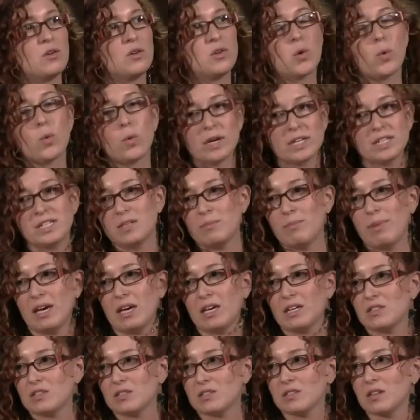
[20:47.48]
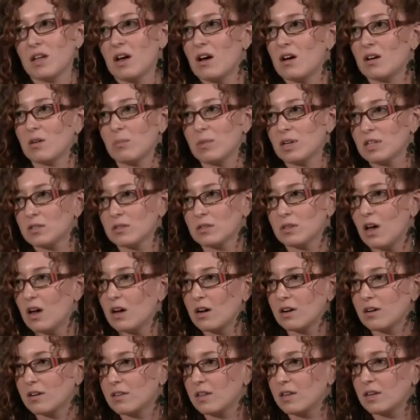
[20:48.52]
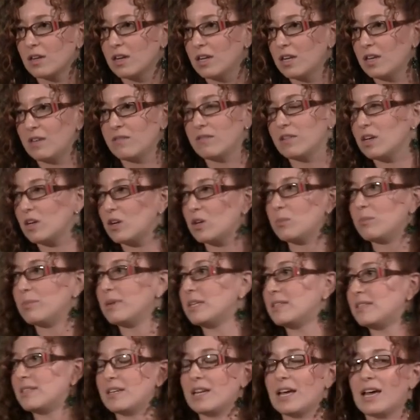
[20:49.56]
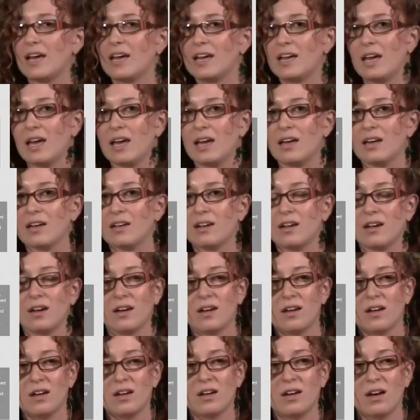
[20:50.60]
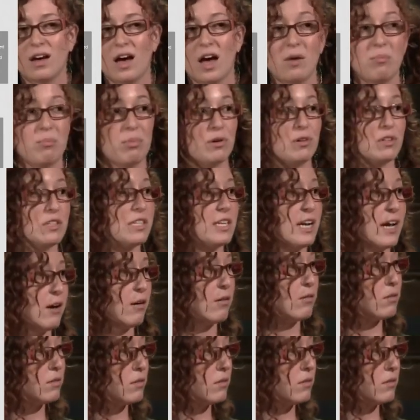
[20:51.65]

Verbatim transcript: twenty pages long, much longer than it even could be today, and I pulled it out